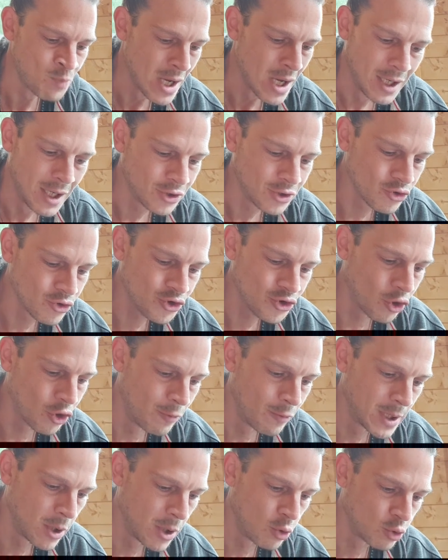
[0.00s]
Just show me
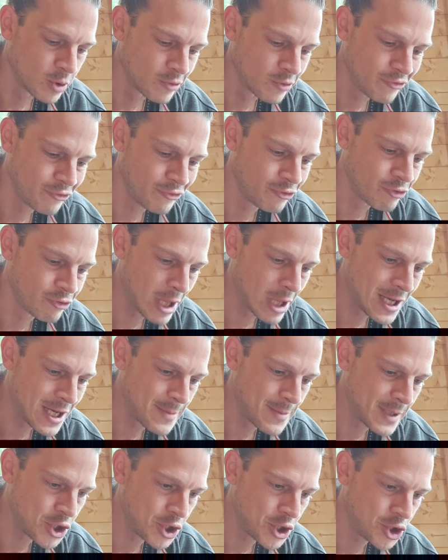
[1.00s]
loads of
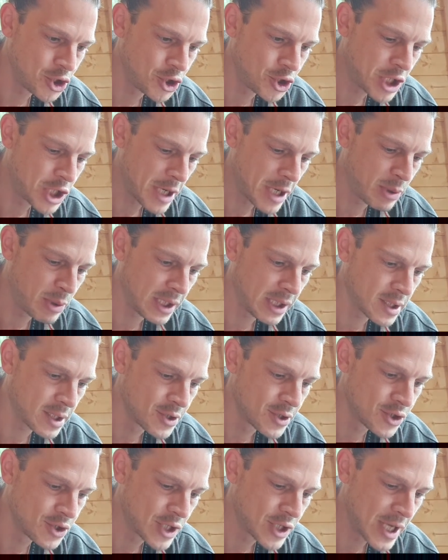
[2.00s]
flaming shipping
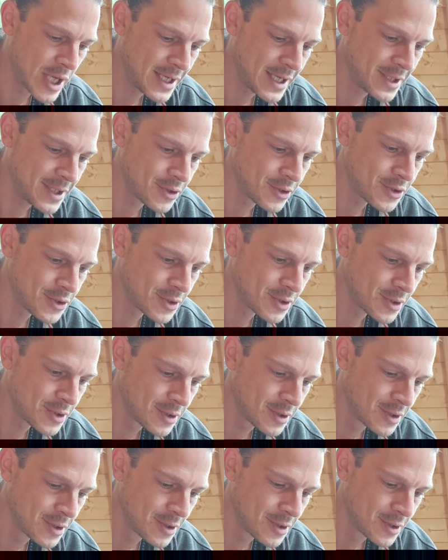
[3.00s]
containers.
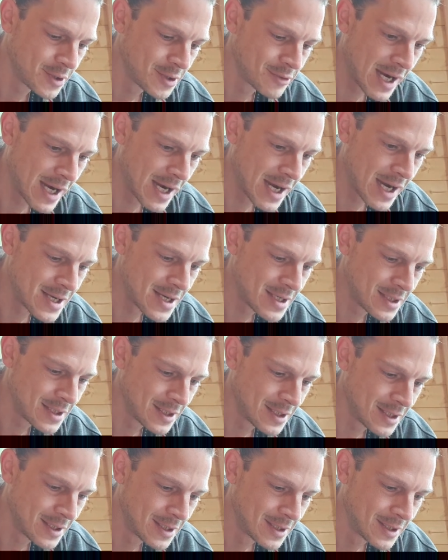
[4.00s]
Right.
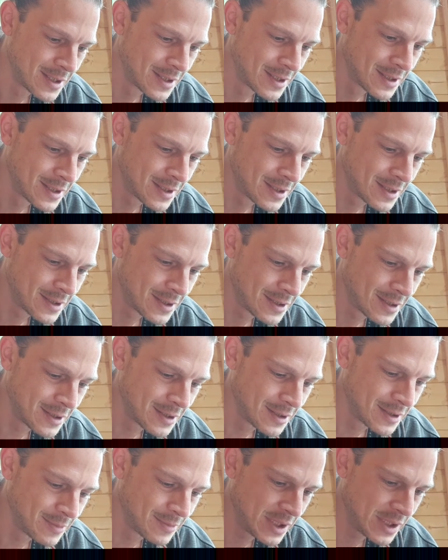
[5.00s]

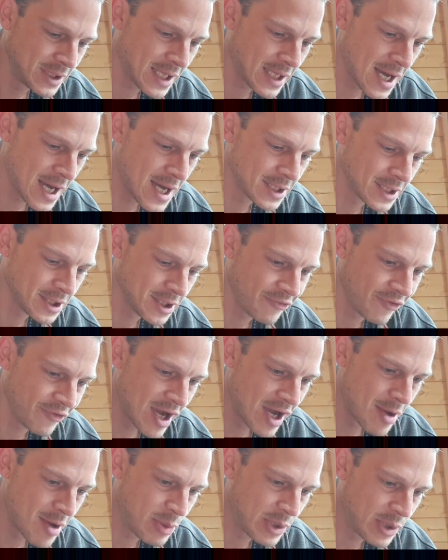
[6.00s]
You can't actually
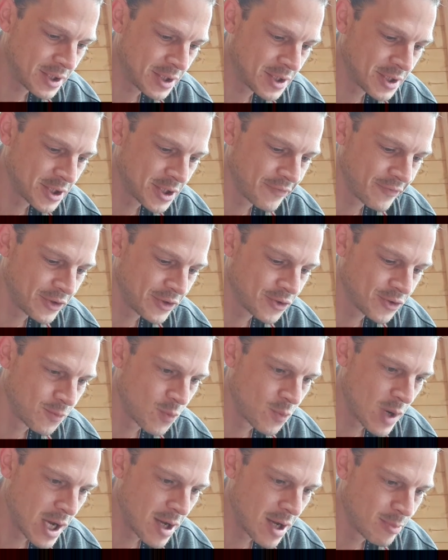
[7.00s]
find pictures of it
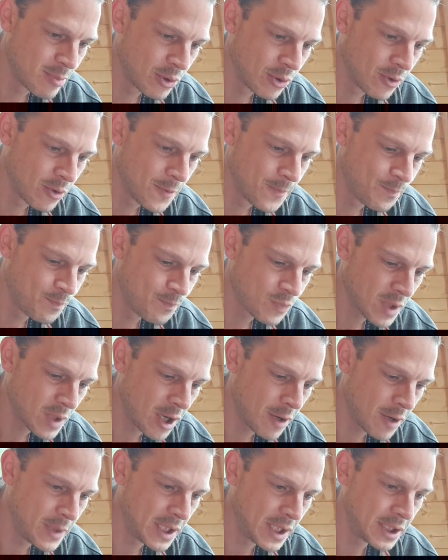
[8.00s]
somewhere, but
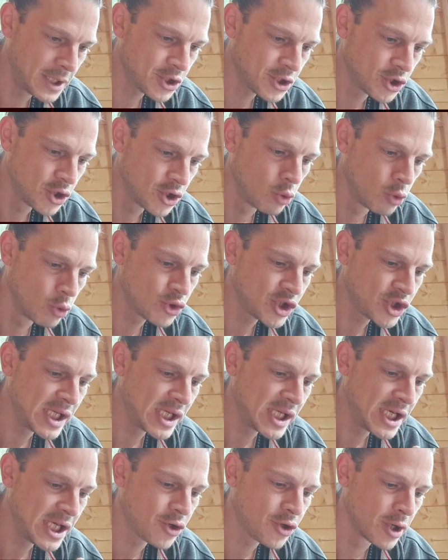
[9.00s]
I mean, it's no
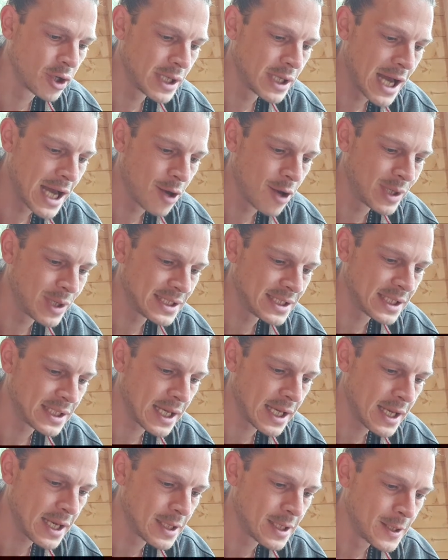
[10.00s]
secret now, is
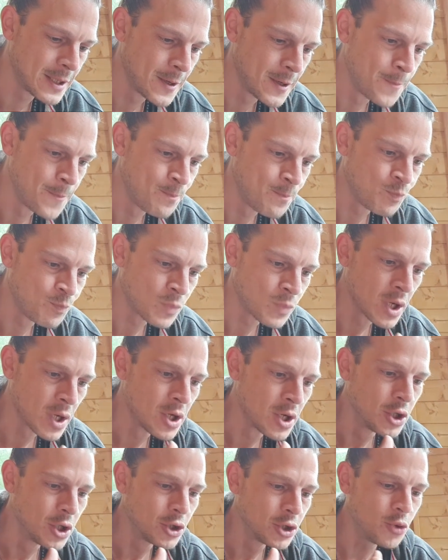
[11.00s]
it,
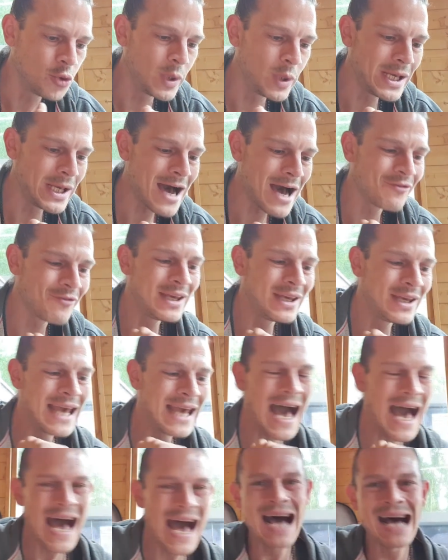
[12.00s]
that we have
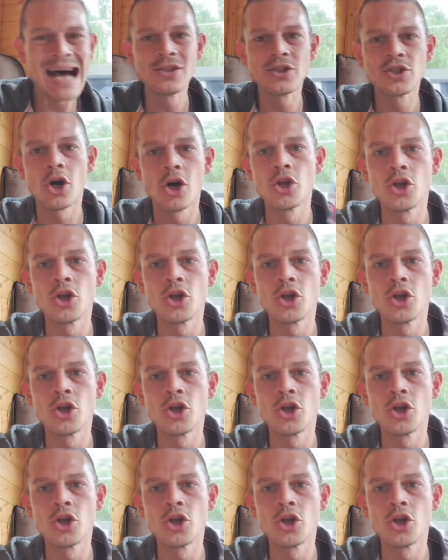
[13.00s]
yards on